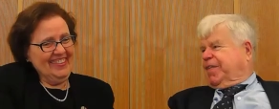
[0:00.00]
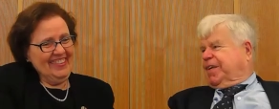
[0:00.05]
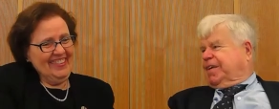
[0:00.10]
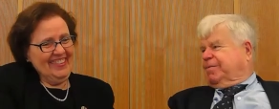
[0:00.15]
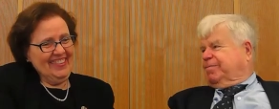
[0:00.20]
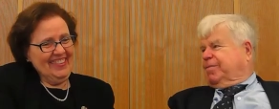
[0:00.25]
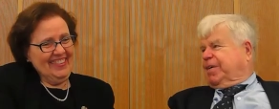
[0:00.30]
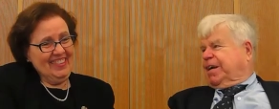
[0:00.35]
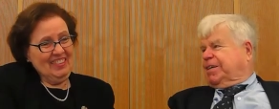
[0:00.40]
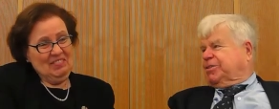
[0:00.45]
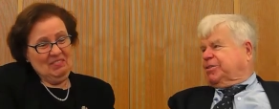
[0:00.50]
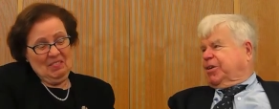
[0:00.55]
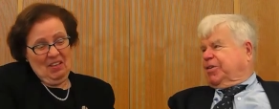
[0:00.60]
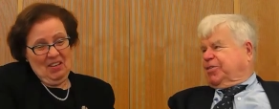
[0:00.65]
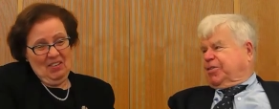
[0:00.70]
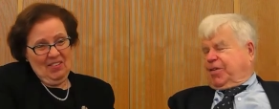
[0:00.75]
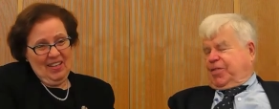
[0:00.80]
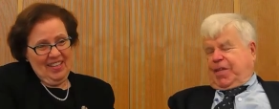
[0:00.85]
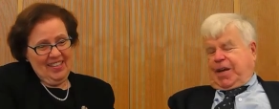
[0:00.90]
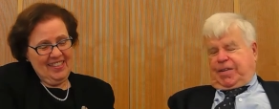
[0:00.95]
Speaker 1: the
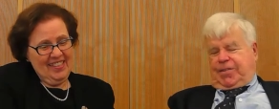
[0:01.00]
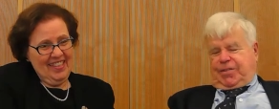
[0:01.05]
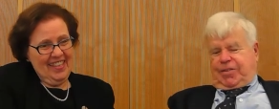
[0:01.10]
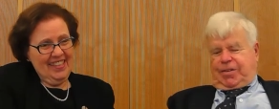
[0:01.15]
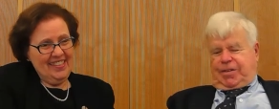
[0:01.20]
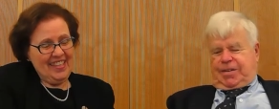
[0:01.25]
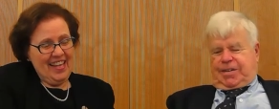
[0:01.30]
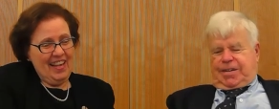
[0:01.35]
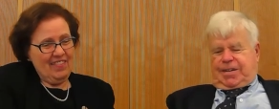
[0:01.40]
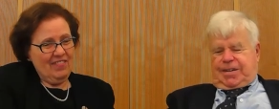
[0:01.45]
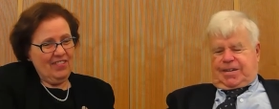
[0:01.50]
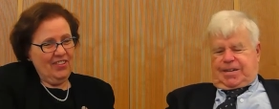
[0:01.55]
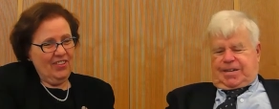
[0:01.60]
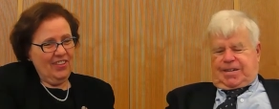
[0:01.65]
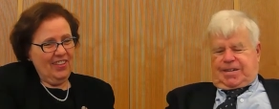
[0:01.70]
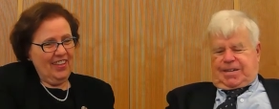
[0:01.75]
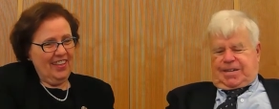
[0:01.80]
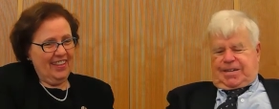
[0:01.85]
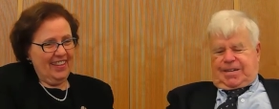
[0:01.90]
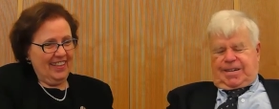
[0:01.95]
convention. Oh, so that's
Speaker 2: that's, nice. I haven't
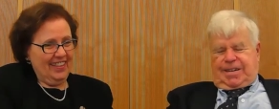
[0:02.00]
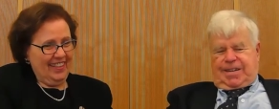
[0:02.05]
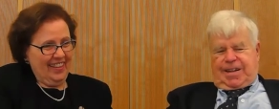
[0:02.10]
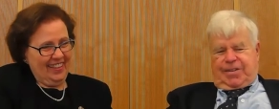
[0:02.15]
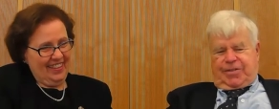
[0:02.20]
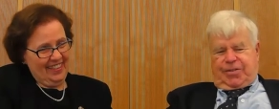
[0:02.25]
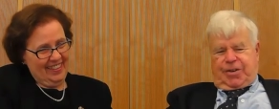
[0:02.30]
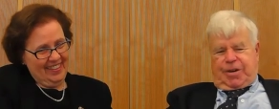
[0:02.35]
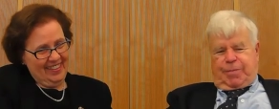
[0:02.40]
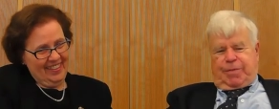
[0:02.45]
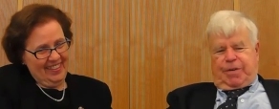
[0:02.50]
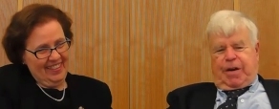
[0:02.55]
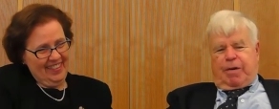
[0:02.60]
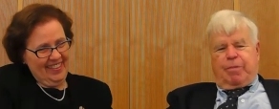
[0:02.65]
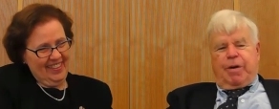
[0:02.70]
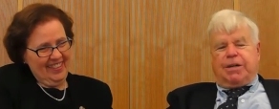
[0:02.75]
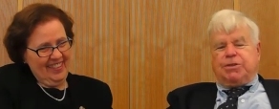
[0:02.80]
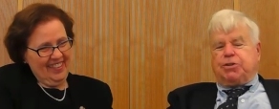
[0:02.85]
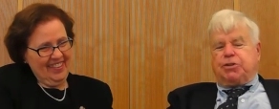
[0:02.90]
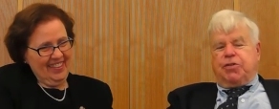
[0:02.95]
heard it. that's
Speaker 1: going to be
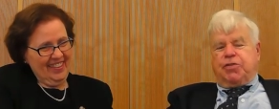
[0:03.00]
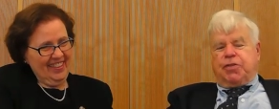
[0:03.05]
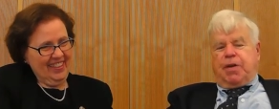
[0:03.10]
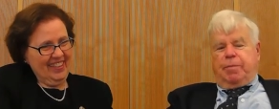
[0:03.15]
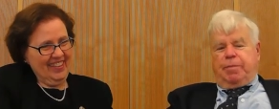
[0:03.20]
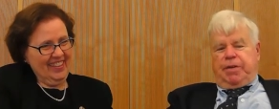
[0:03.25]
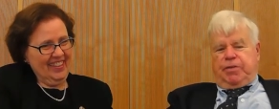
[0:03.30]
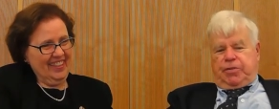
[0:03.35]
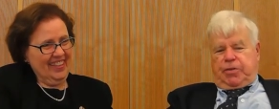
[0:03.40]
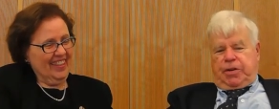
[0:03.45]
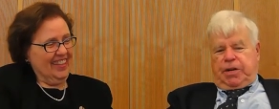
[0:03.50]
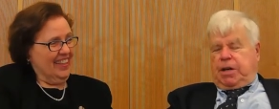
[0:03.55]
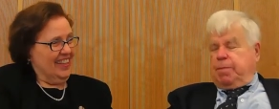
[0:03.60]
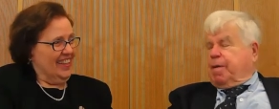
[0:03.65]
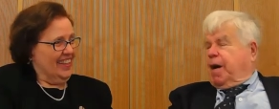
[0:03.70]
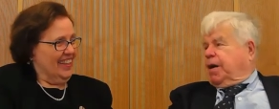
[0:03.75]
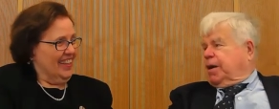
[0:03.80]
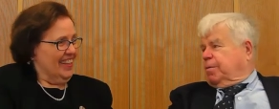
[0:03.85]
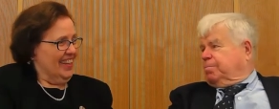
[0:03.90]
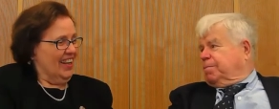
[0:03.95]
good. Well, it's just, come- it's going to
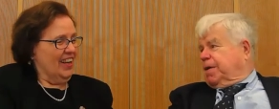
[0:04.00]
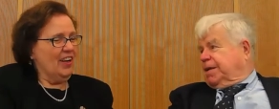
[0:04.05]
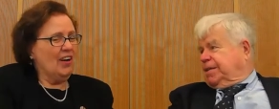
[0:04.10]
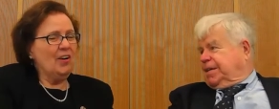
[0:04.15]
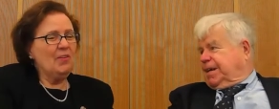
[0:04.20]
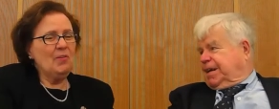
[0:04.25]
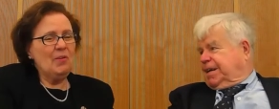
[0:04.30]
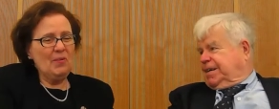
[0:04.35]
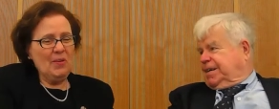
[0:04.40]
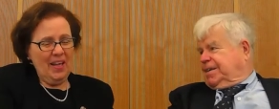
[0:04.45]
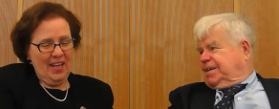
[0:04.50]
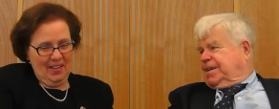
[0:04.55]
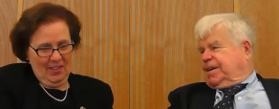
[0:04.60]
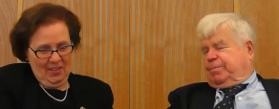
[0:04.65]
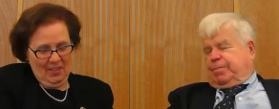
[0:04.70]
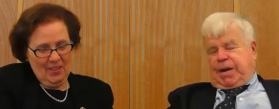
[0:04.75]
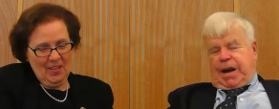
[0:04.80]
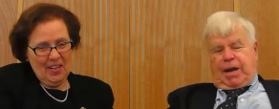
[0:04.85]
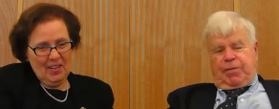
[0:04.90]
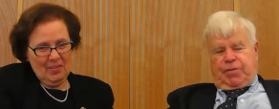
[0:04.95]
come out on Monday. Oh,
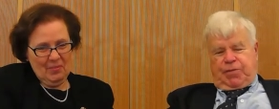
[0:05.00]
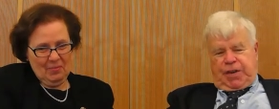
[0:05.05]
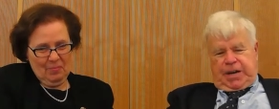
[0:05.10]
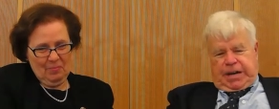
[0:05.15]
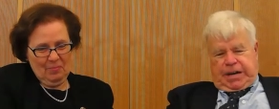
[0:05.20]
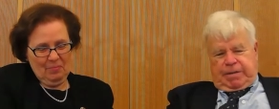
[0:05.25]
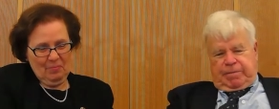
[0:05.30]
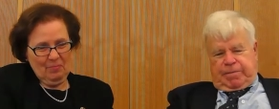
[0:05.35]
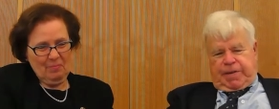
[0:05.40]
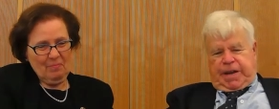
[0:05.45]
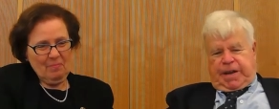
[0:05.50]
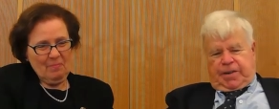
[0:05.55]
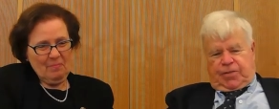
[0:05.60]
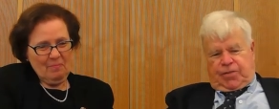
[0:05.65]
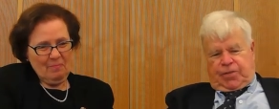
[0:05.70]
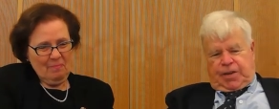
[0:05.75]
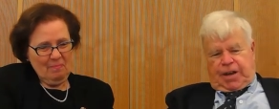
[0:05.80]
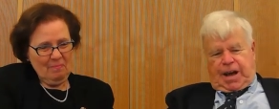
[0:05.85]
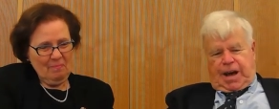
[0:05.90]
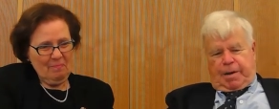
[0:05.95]
Speaker 2: okay. I've
Speaker 1: seen an
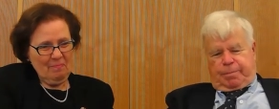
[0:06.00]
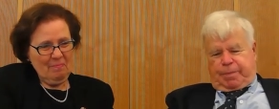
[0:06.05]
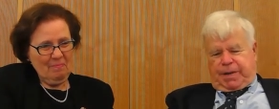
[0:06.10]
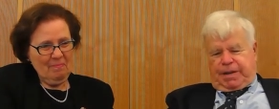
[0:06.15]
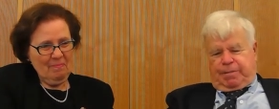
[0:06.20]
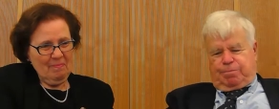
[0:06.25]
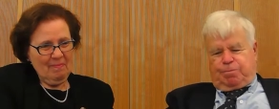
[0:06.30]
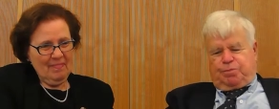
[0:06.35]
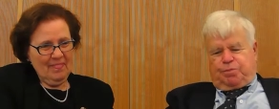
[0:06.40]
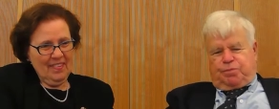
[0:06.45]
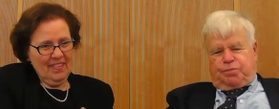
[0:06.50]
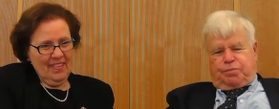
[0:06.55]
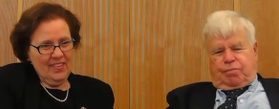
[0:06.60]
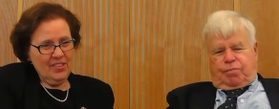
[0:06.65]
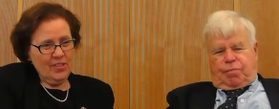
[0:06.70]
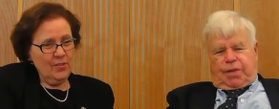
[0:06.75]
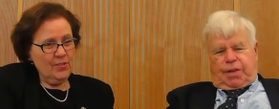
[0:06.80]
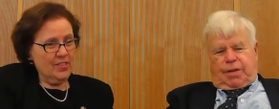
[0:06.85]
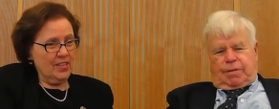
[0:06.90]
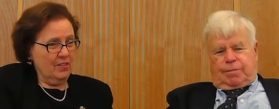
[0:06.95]
advance mm-hmm. copy.
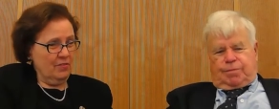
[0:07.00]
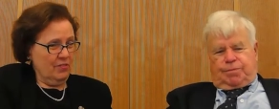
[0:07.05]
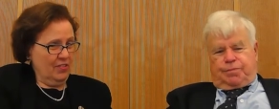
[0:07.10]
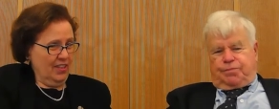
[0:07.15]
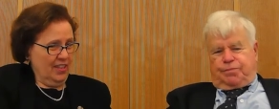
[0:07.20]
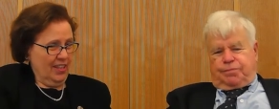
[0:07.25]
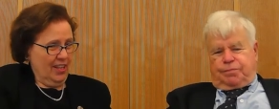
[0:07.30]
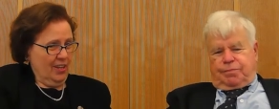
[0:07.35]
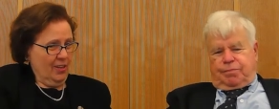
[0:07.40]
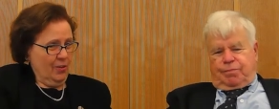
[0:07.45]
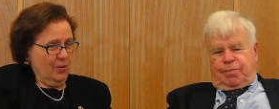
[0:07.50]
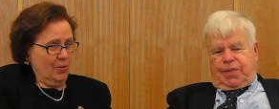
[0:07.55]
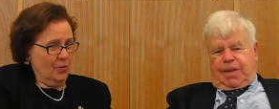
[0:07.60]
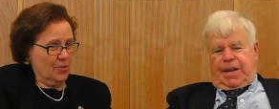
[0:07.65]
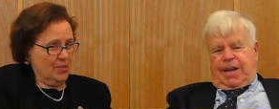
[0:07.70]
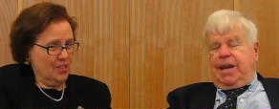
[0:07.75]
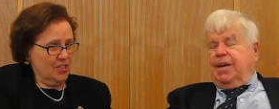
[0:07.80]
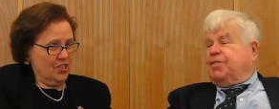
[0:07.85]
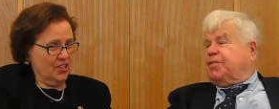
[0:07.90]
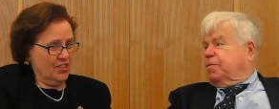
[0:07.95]
Speaker 2: So is it a video
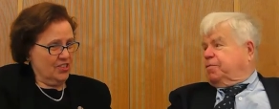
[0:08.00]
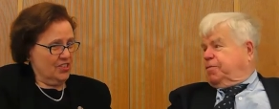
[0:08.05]
or is it It's a